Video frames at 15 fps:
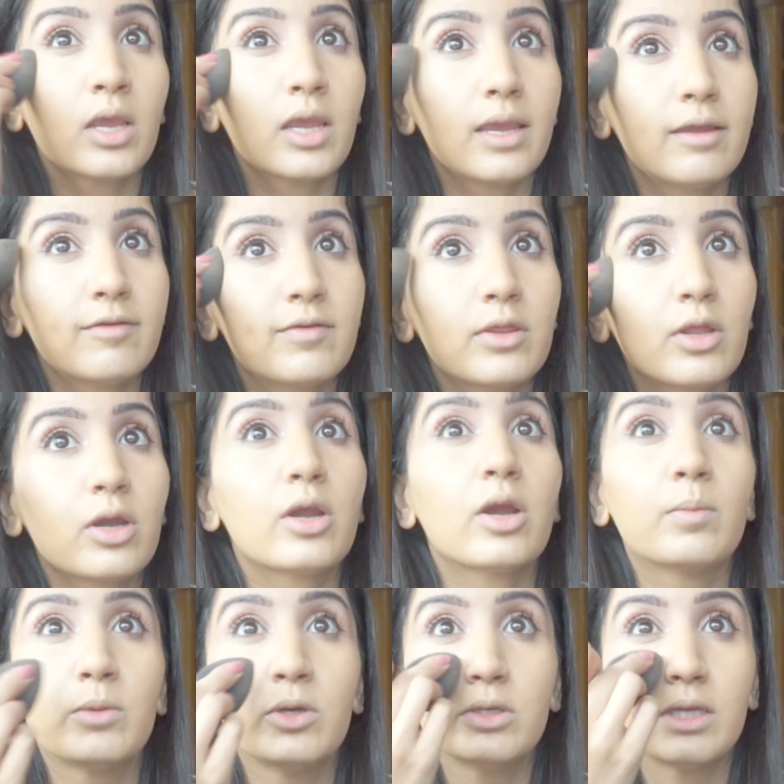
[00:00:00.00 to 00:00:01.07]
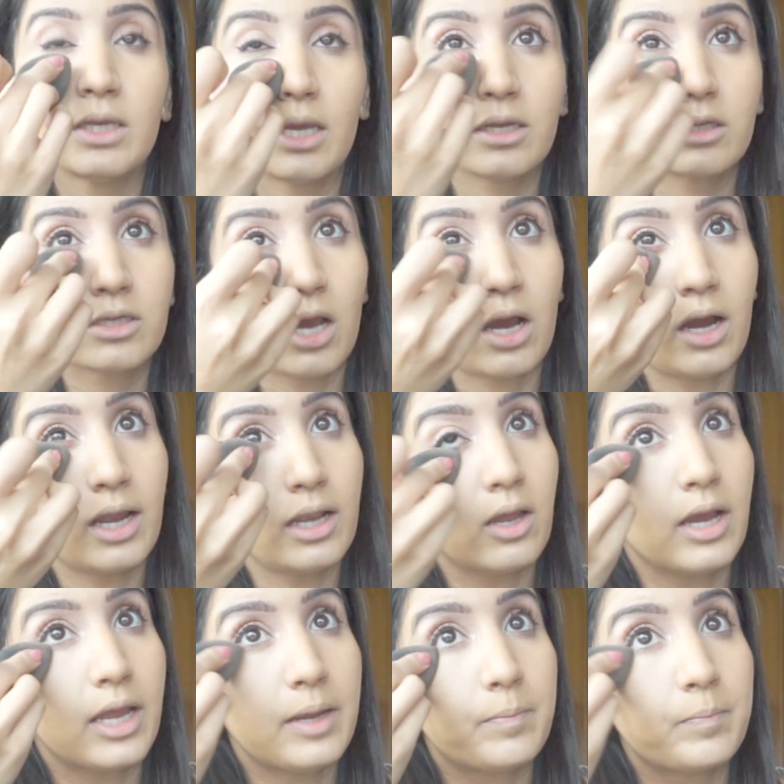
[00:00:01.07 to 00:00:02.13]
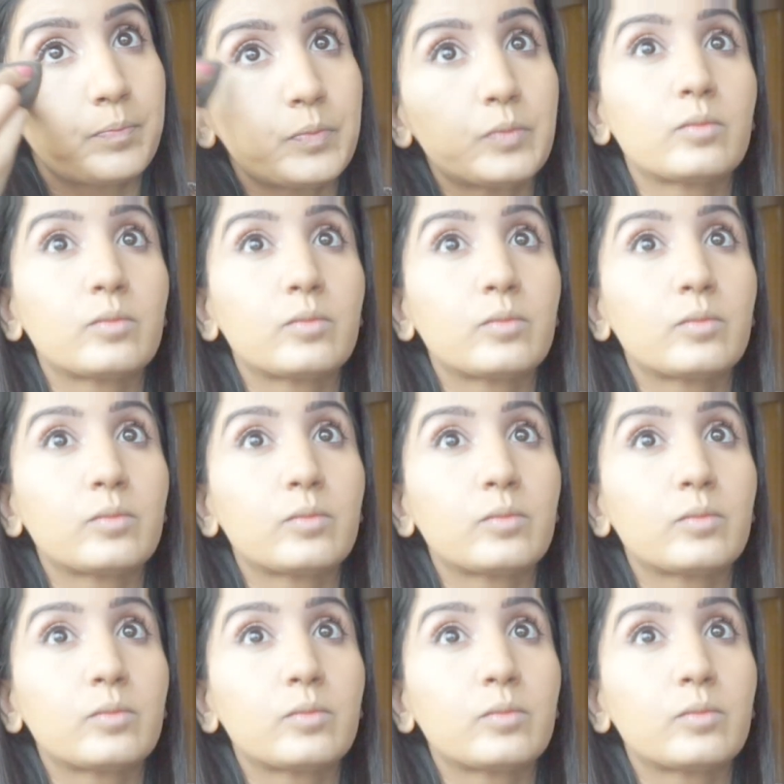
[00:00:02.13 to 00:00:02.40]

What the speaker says: even though I'm using it to highlight,